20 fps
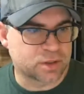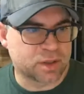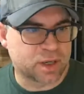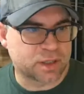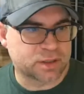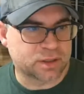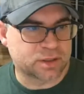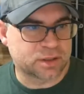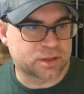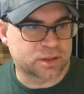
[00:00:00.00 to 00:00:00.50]

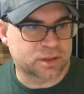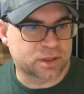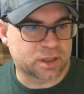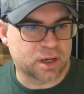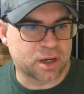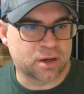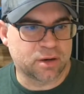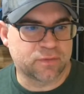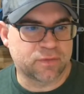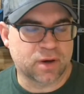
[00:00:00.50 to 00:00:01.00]
that's
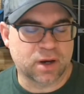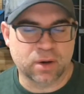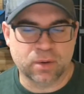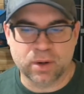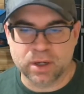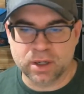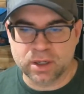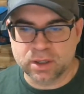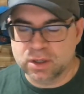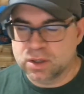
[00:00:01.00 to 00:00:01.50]
kind of
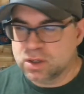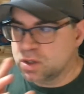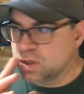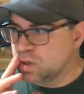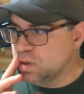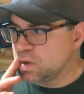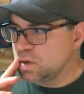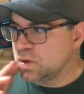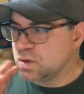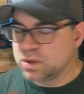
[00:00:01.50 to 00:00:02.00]

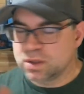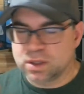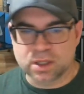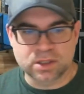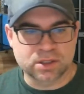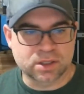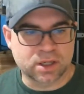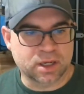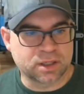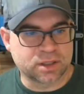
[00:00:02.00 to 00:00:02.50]

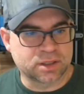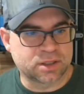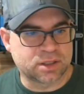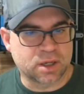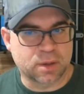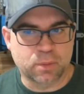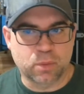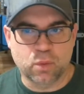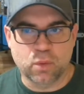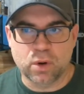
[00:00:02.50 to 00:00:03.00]
that's kind of
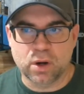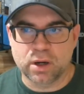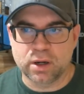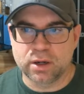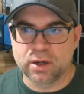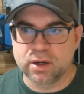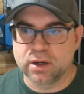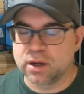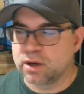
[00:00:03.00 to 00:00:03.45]
step one